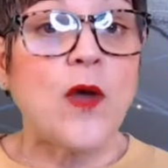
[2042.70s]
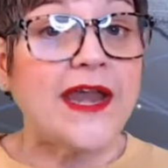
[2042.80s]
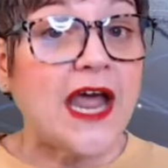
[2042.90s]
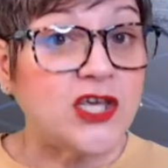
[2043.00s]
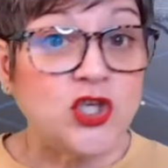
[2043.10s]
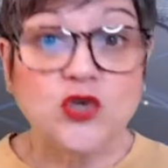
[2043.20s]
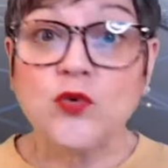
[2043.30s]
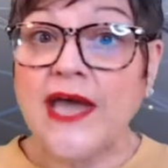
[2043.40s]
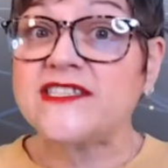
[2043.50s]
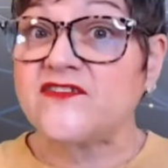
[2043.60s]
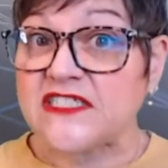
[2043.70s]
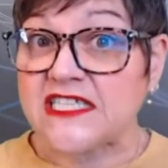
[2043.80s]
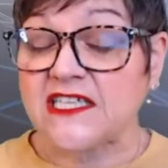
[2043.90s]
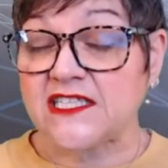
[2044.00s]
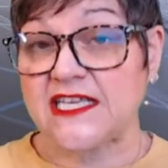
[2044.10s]
when you, as the
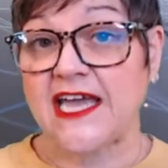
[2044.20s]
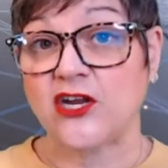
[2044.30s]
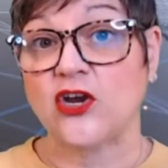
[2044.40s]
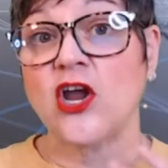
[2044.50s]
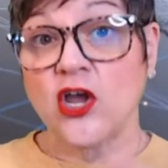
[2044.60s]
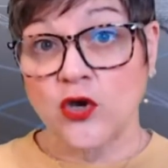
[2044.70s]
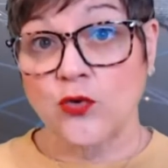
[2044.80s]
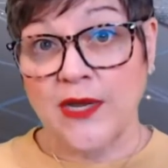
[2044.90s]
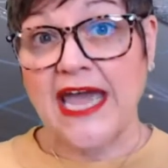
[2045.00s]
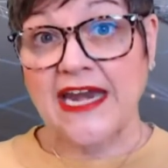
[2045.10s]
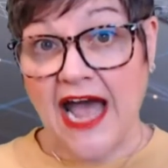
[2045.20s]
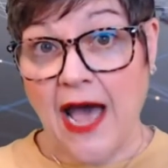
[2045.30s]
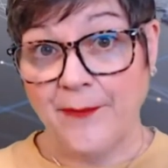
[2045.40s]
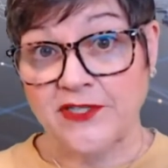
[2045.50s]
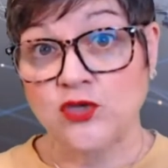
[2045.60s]
facilitator, create
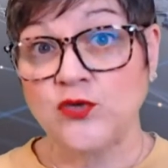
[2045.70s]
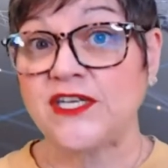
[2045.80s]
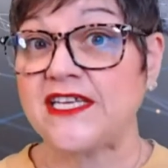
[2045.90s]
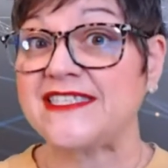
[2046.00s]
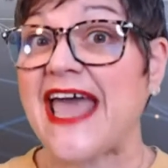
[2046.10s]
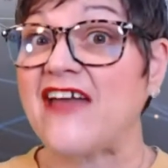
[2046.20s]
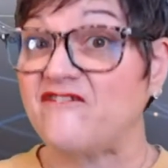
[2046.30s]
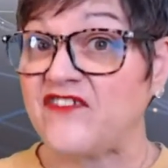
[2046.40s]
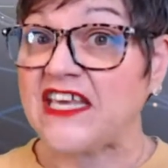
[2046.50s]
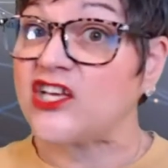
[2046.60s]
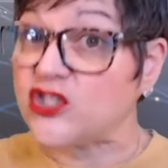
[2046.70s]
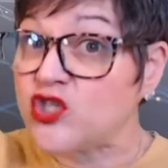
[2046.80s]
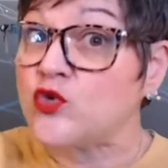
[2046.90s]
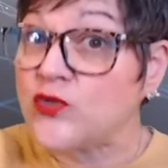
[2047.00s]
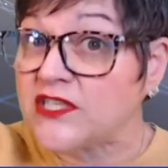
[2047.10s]
opportunities that feel
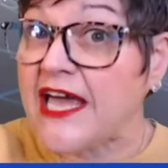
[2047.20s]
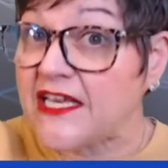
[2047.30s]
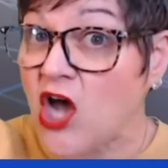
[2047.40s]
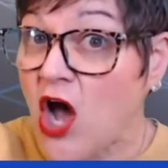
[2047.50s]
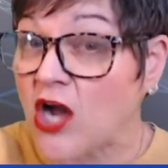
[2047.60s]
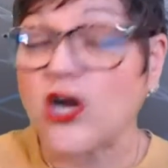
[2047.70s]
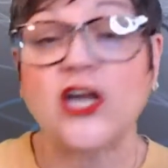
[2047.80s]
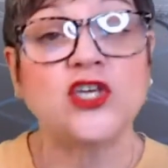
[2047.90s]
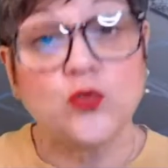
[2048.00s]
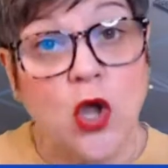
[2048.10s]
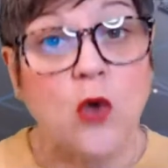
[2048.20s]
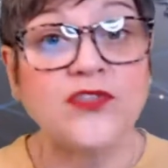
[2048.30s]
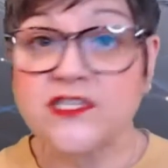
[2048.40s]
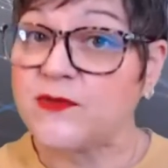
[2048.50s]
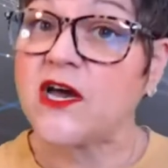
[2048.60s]
to the late talker, and you know
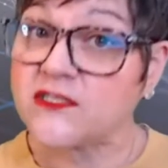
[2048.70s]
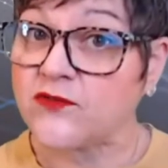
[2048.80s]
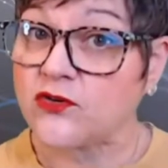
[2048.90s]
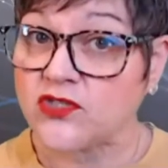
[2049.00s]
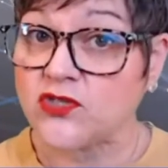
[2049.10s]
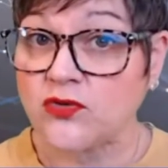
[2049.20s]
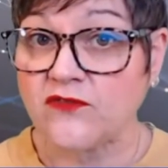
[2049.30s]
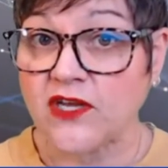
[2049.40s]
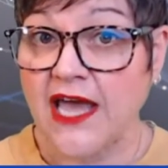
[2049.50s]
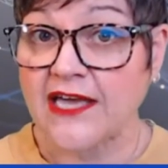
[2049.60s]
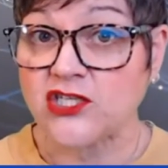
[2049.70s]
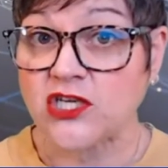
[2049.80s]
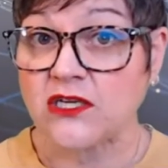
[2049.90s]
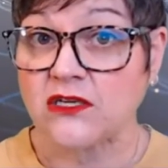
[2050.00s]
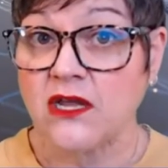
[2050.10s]
this because of your intuitive
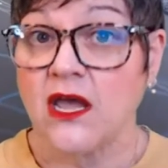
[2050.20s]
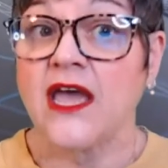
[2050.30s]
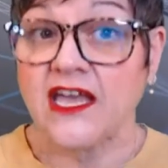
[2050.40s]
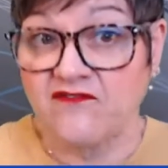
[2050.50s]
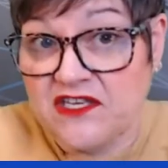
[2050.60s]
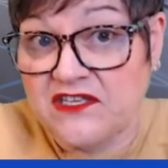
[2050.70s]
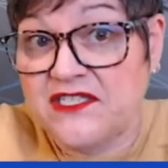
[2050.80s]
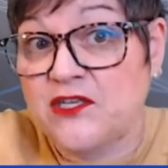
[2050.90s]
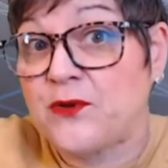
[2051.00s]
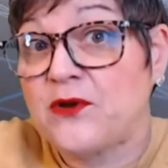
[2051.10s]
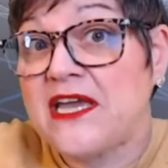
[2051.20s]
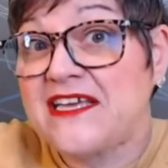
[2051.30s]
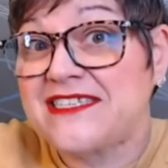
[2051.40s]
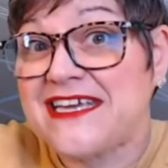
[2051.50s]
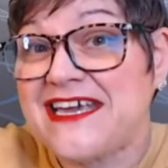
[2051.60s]
connection, it feels super
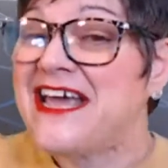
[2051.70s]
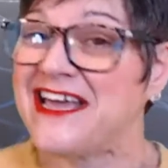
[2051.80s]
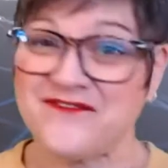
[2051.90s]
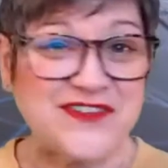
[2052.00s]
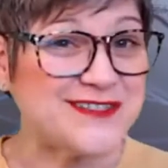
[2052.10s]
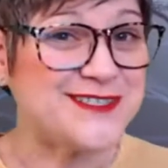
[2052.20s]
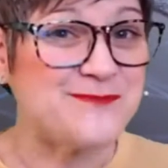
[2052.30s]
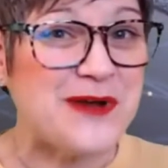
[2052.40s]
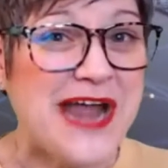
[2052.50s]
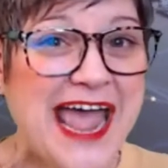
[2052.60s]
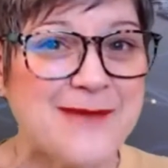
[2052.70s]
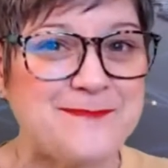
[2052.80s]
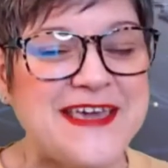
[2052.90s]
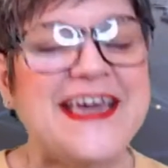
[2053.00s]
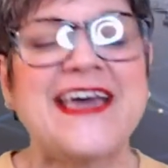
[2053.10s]
easy, it feels super
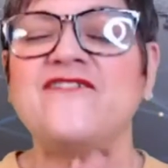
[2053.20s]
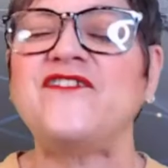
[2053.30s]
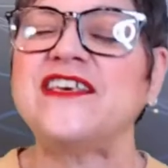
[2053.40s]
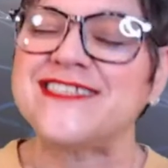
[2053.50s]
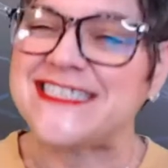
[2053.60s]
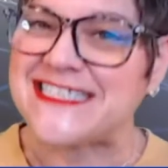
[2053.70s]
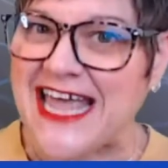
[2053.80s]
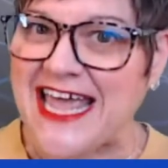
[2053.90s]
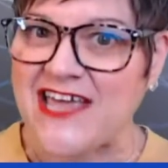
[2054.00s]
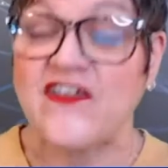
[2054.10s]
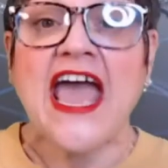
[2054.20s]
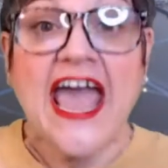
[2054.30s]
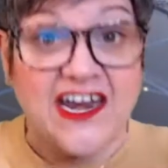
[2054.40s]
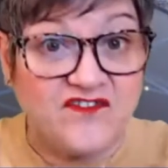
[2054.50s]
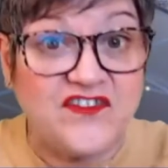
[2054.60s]
happy, it feels safe,
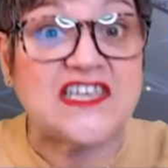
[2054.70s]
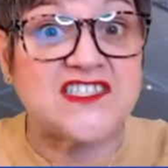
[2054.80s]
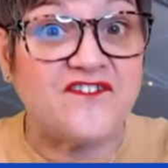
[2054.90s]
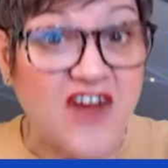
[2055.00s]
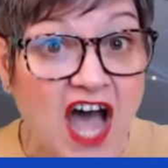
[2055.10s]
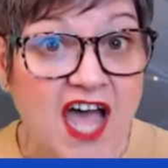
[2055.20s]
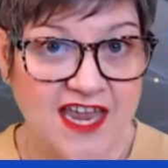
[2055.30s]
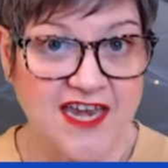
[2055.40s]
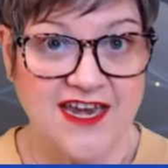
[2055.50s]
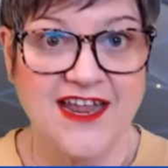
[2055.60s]
and it feels fun.